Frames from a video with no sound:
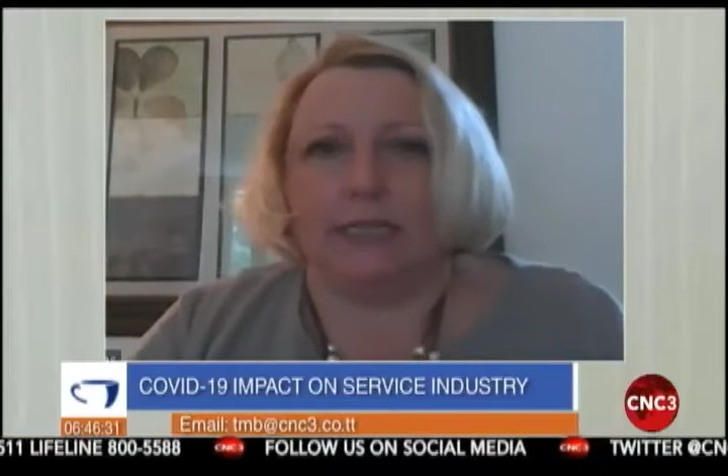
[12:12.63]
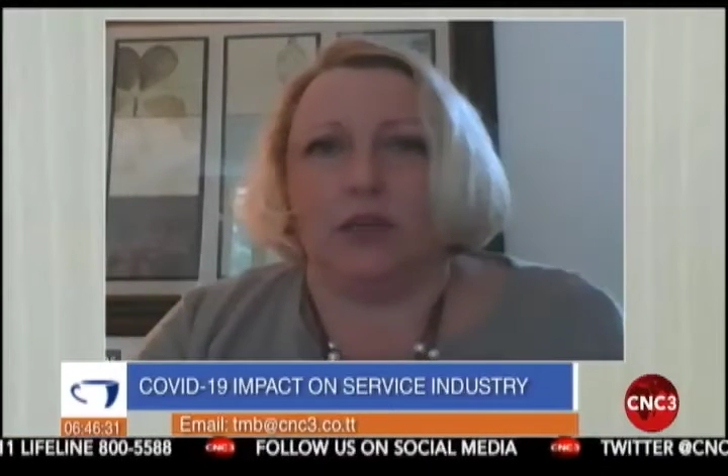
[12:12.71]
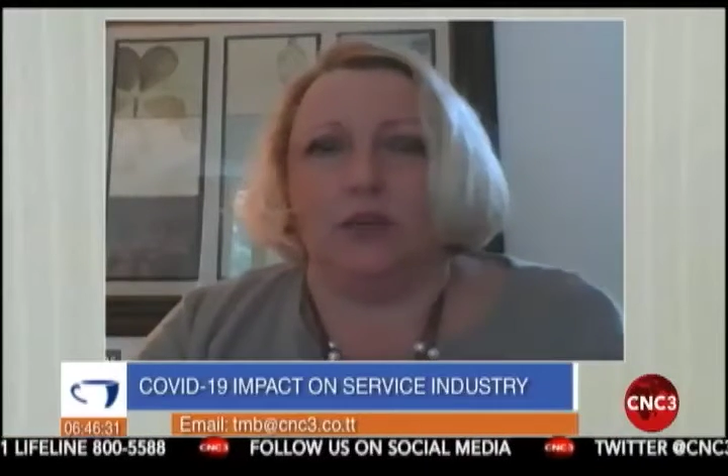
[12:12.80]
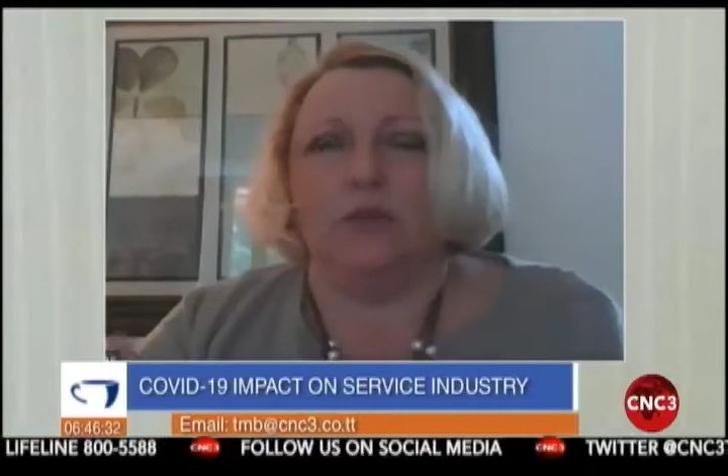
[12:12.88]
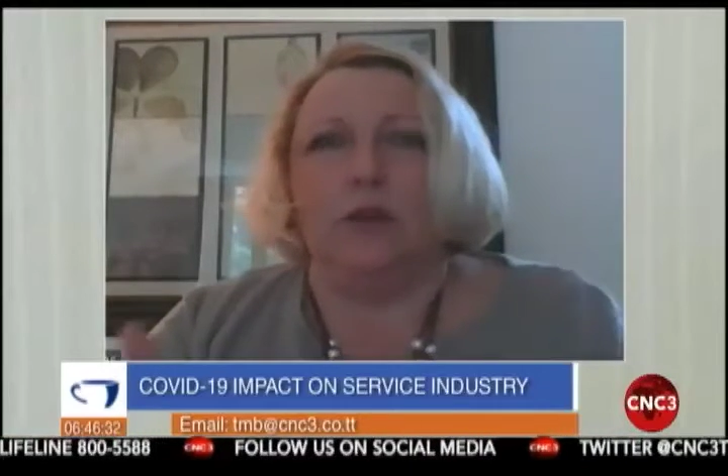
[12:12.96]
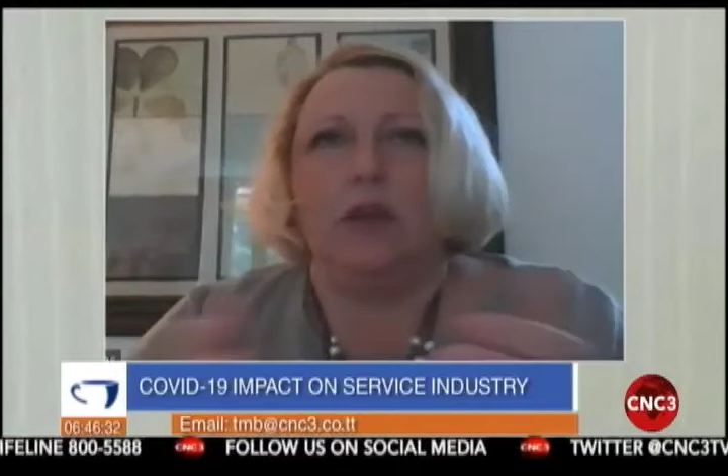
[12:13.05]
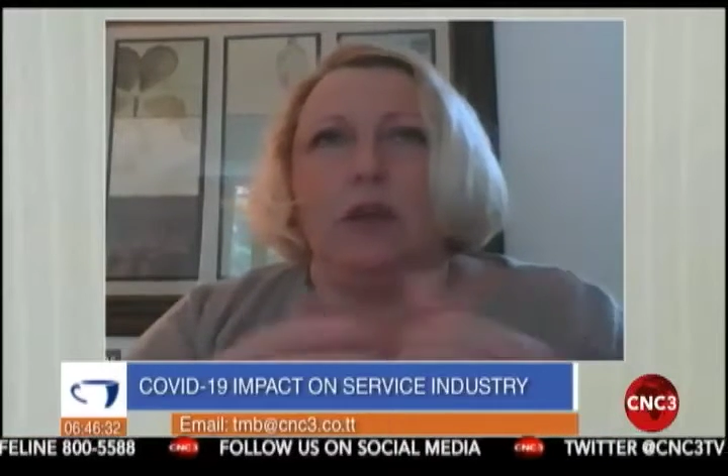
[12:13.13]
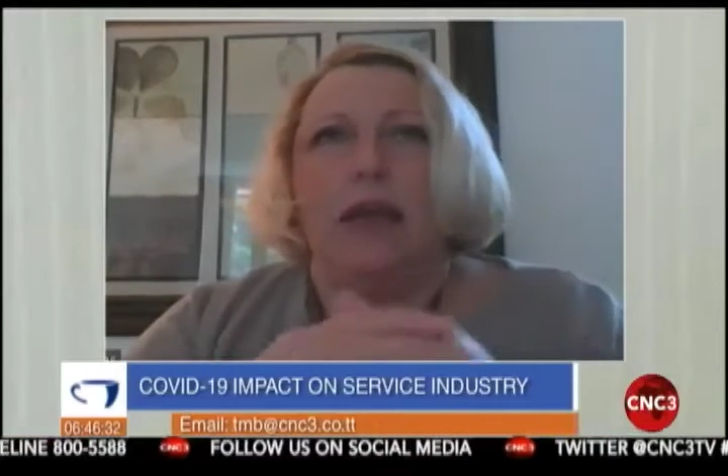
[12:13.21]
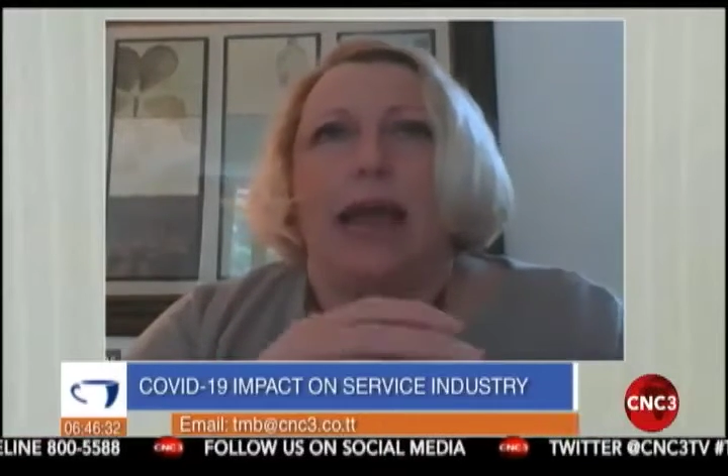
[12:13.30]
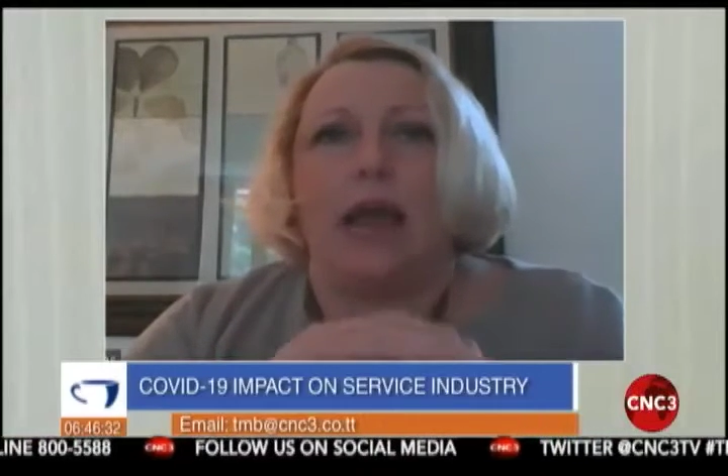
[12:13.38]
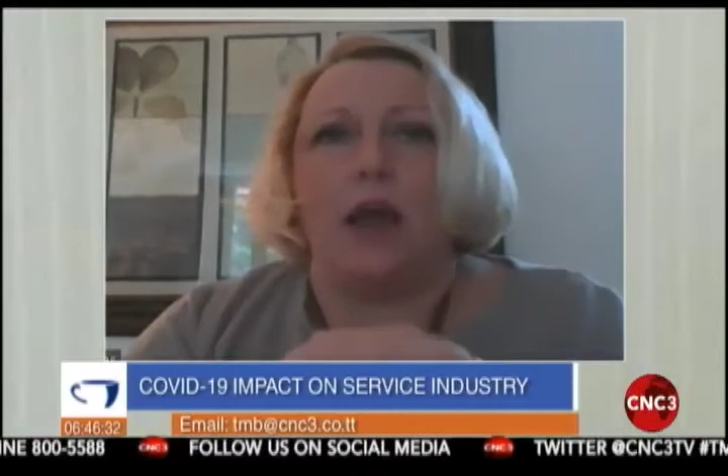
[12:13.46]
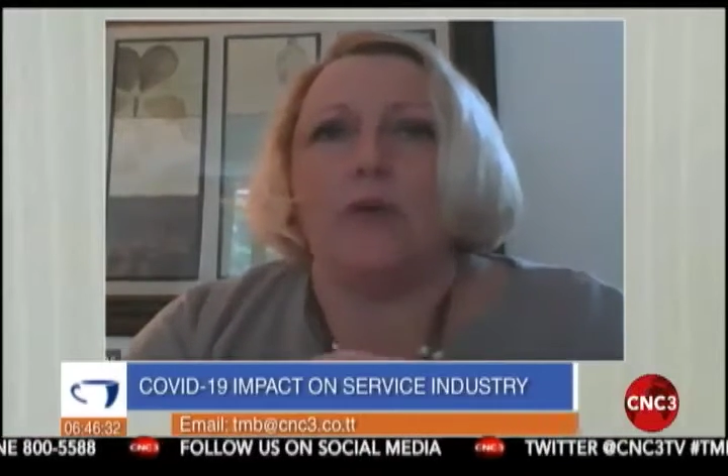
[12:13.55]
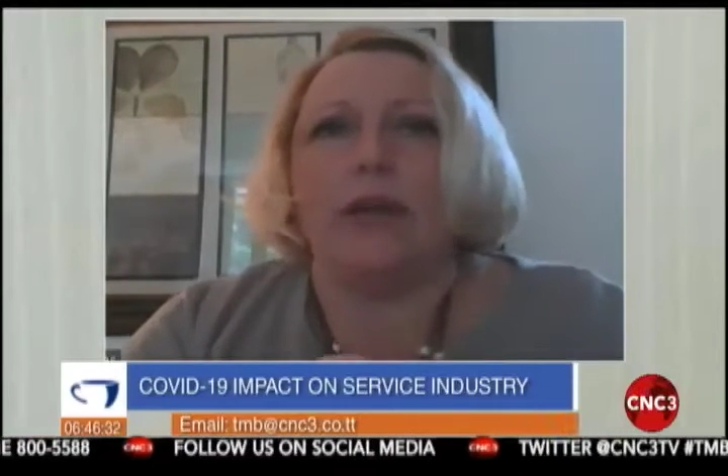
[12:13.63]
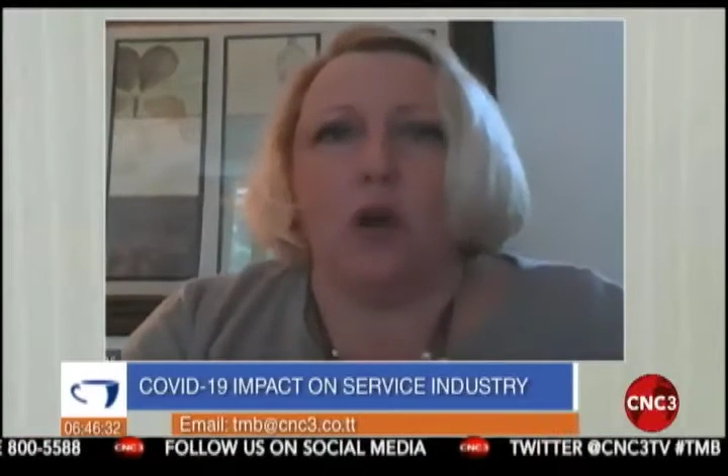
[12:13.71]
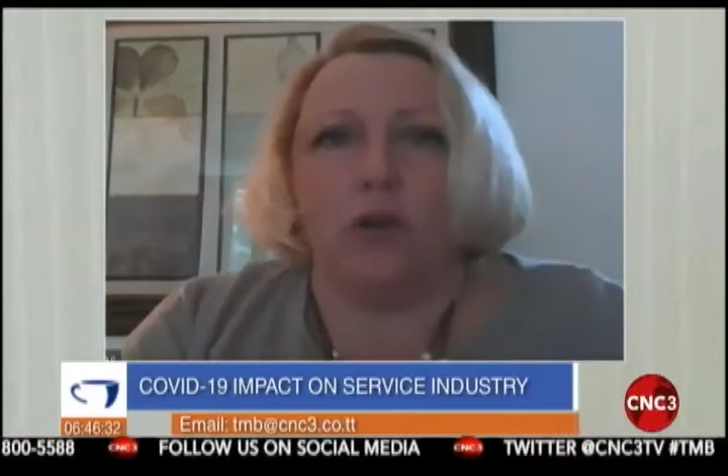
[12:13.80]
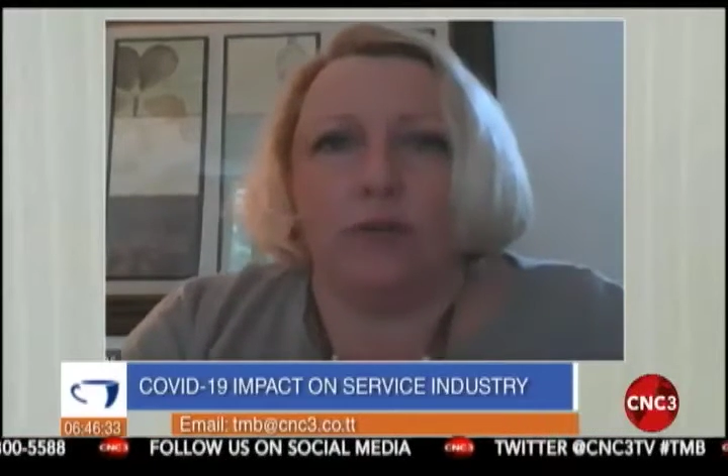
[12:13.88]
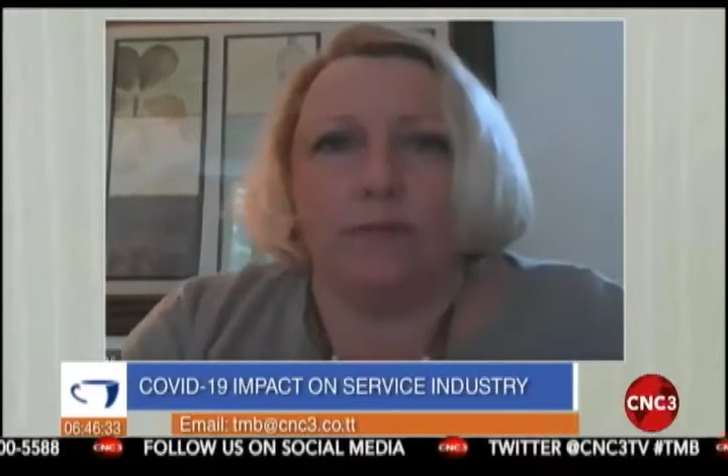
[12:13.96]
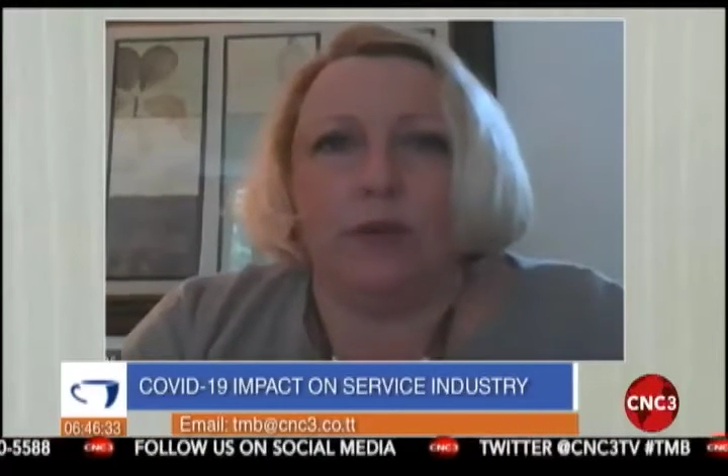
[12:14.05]
So, our
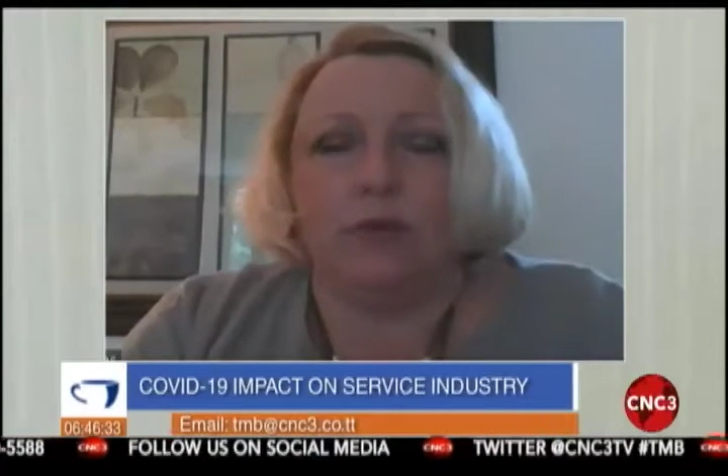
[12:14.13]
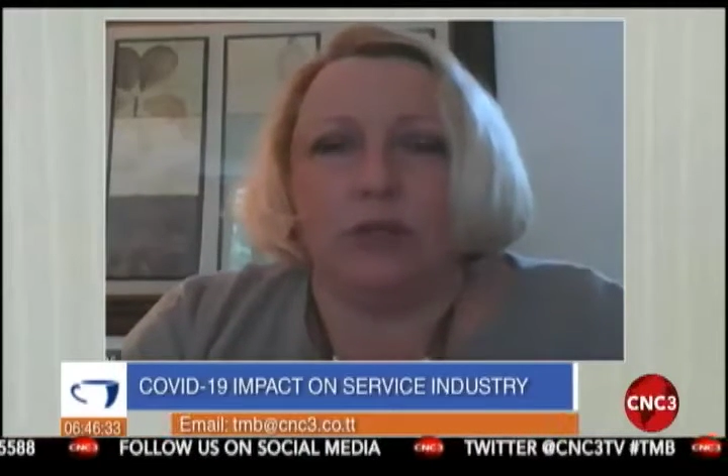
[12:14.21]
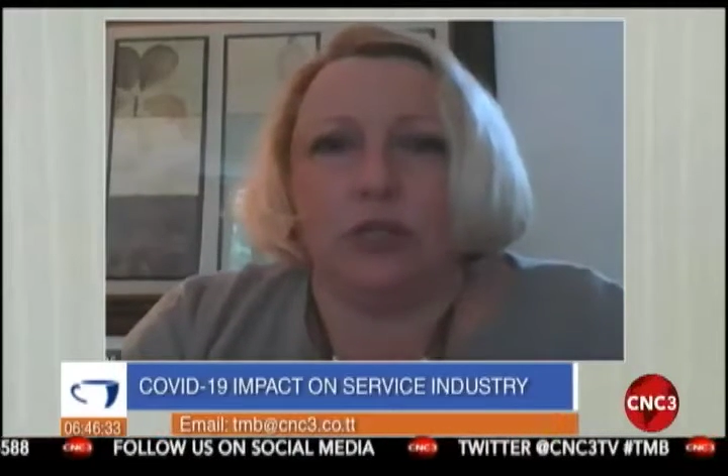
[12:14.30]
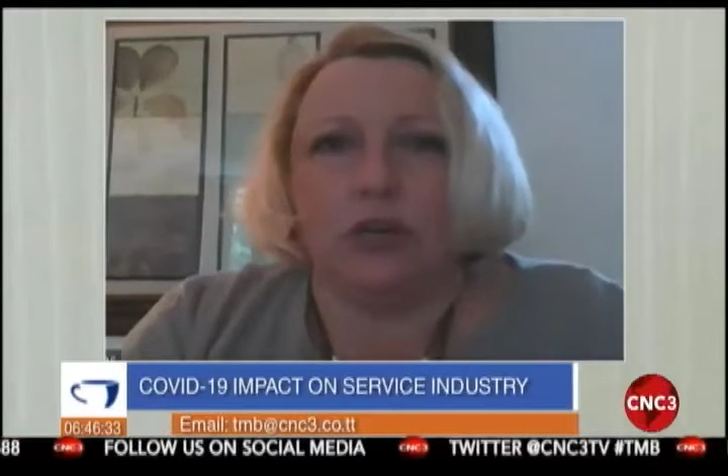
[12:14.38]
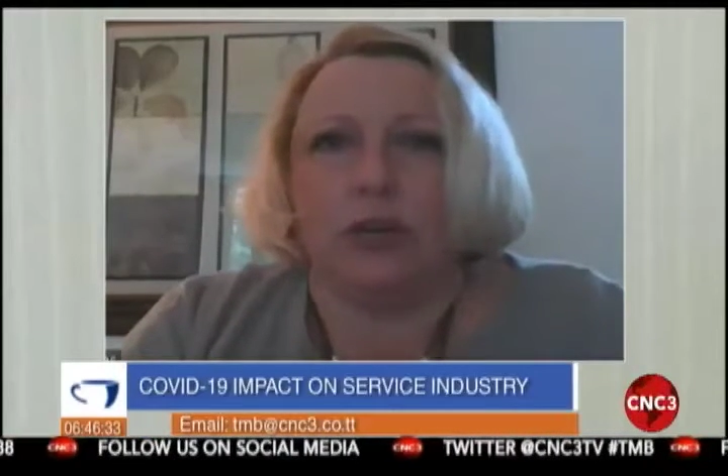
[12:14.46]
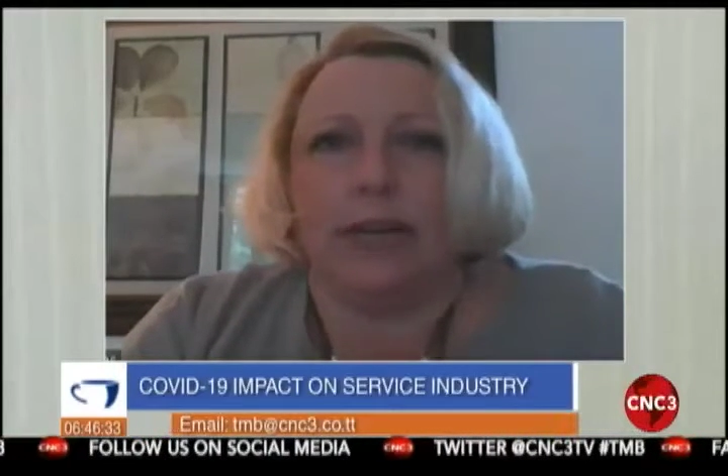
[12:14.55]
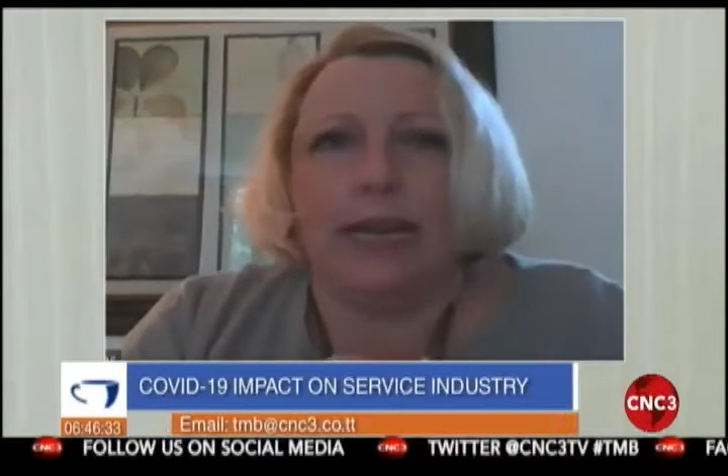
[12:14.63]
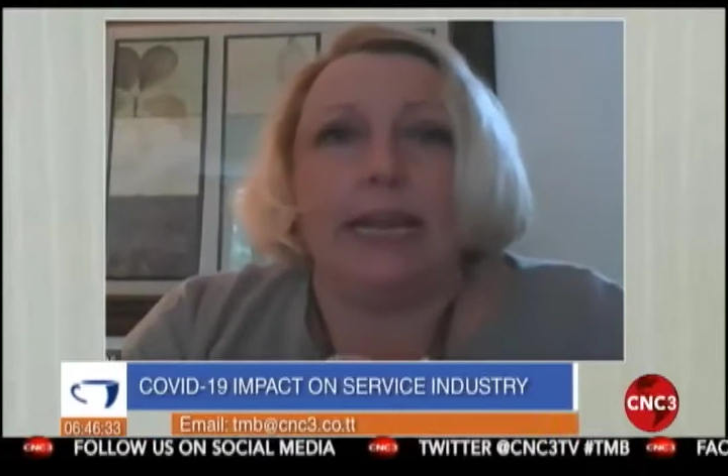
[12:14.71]
economy was struggling